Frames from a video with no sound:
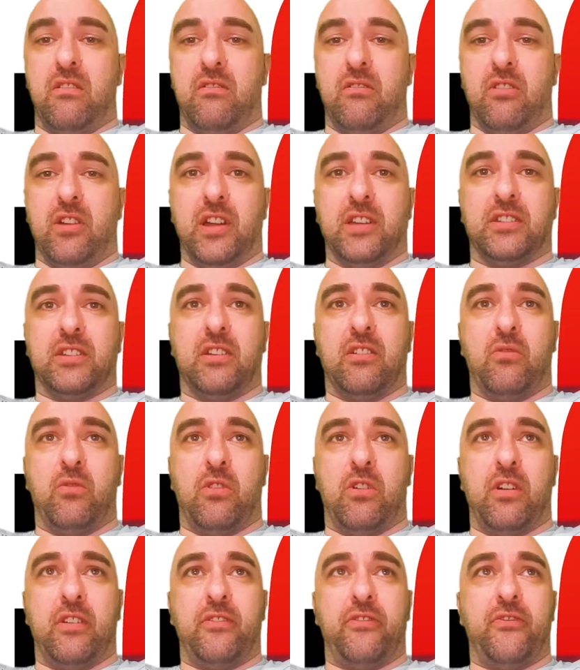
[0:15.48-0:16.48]
Alright,
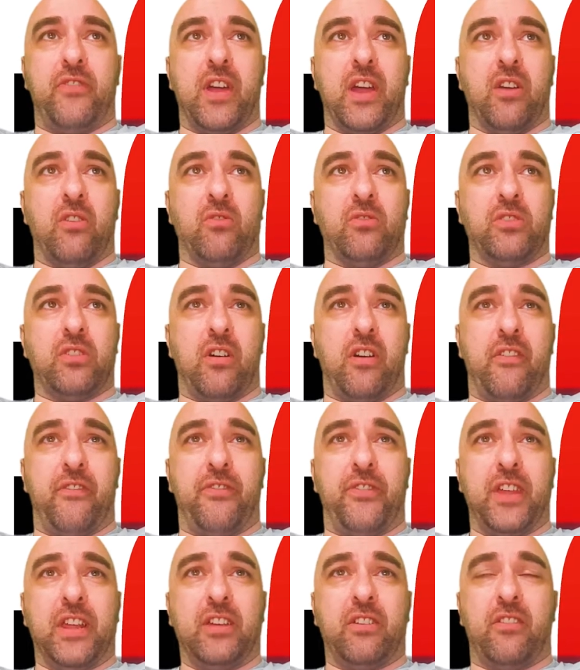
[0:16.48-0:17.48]
what I've found, I
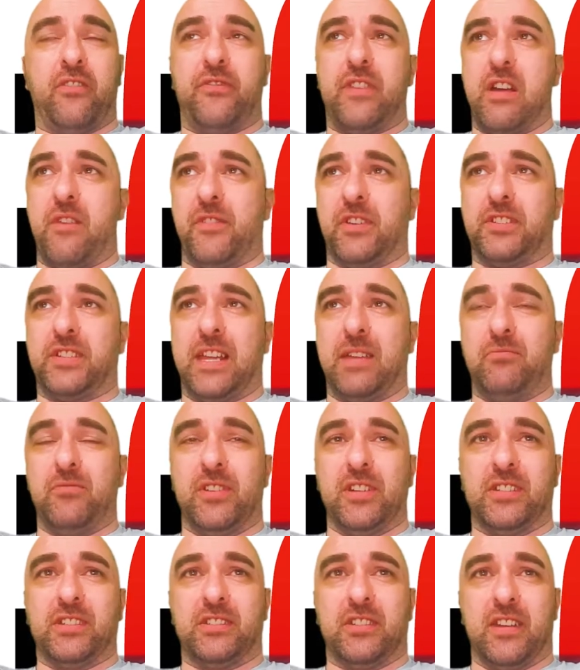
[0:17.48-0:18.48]
think I found the same
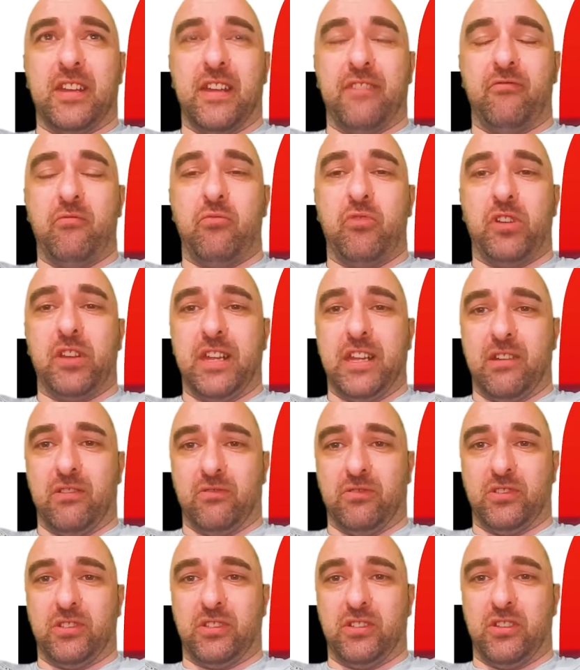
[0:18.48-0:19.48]
list that everybody
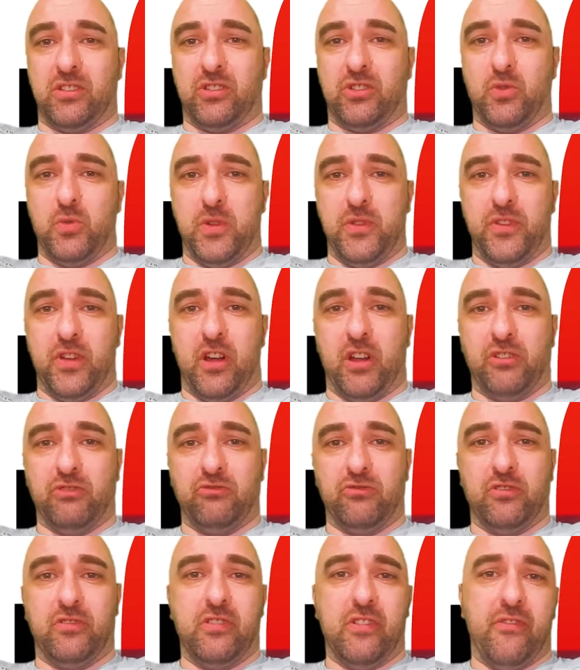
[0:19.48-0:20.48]
else doing the
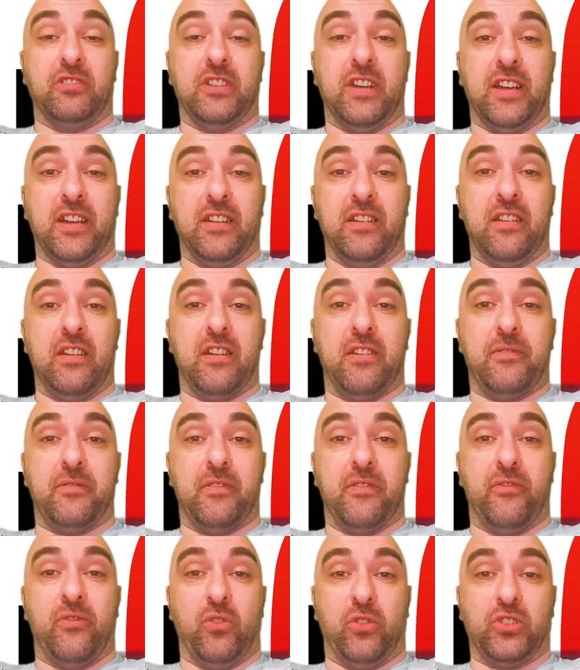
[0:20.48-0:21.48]
100 day
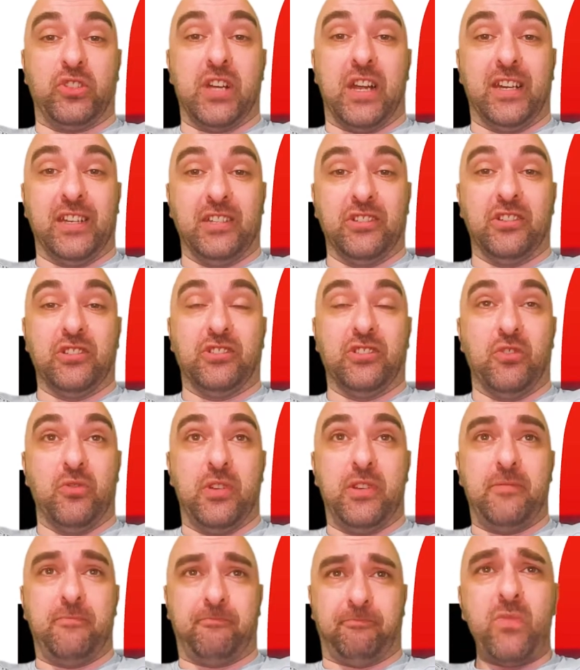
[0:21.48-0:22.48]
vlog challenge is
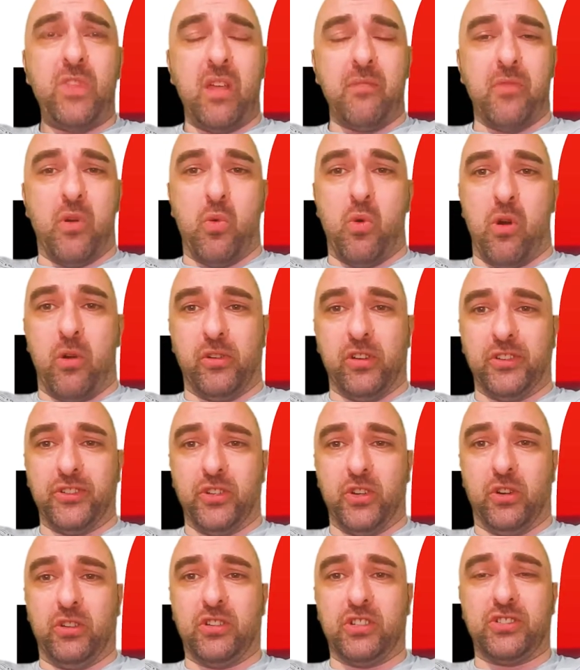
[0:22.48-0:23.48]
doing. But what I'm going to
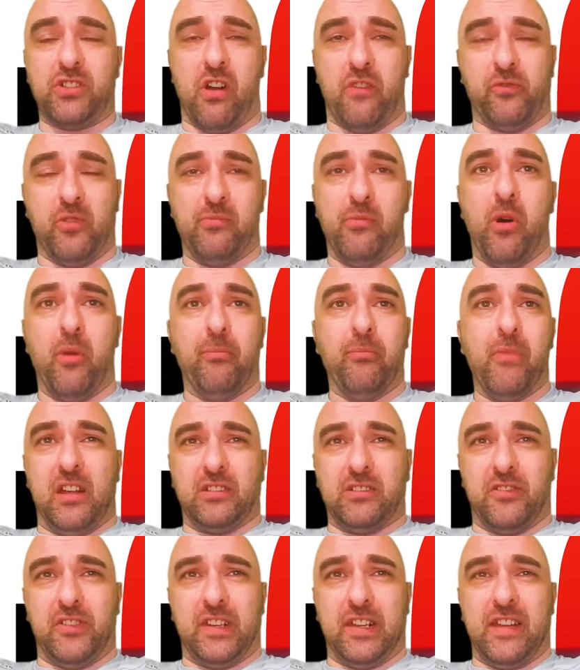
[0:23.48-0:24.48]
do, I'm going to start from the bottom.
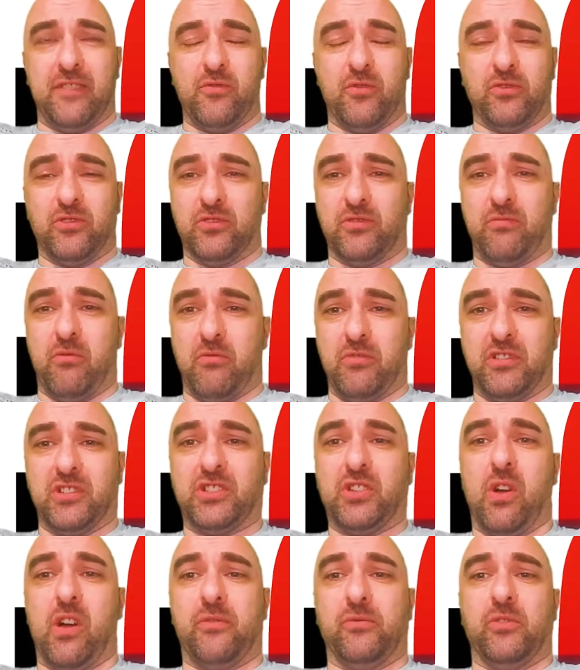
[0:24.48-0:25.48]
I think everyone's probably
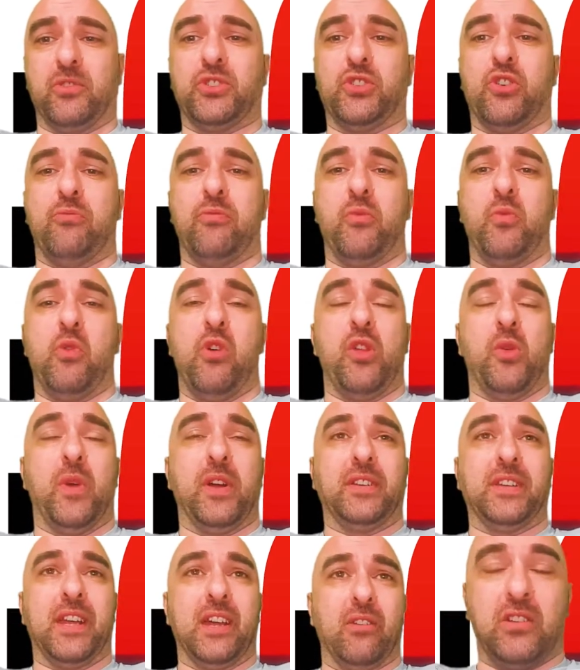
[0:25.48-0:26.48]
starting from the top and work their
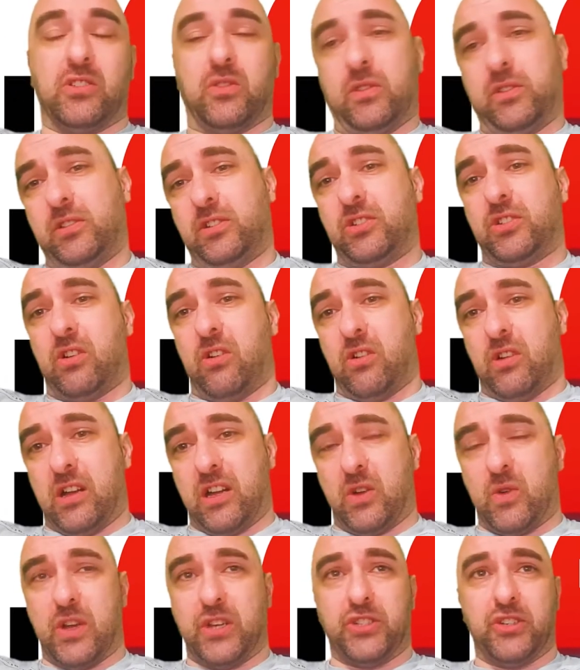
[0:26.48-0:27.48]
way down. So I'm going to start
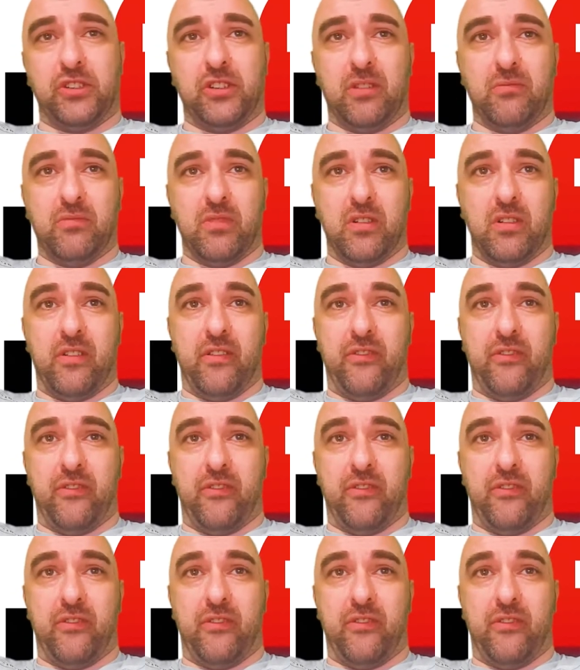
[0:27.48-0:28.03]
at question number